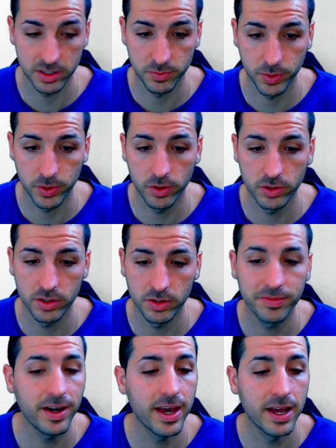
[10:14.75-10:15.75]
because if
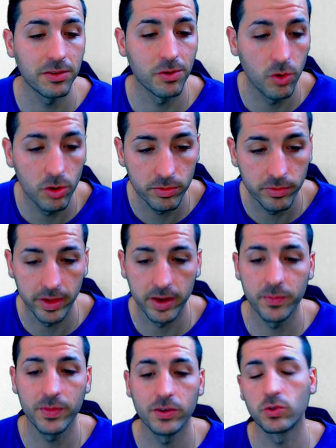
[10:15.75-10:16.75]
I add all of
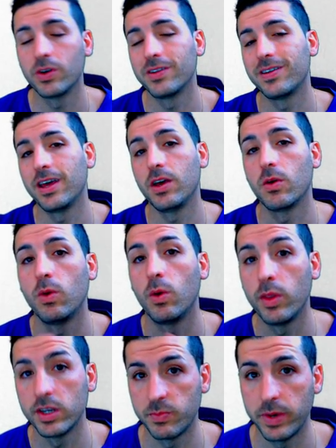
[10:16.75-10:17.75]
them, it's going to take all
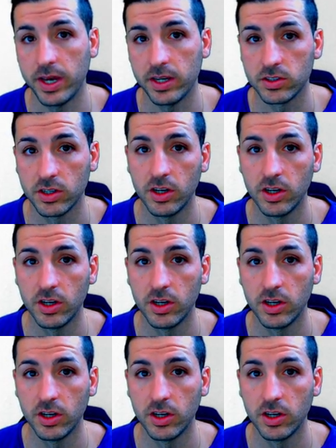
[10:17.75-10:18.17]
the space.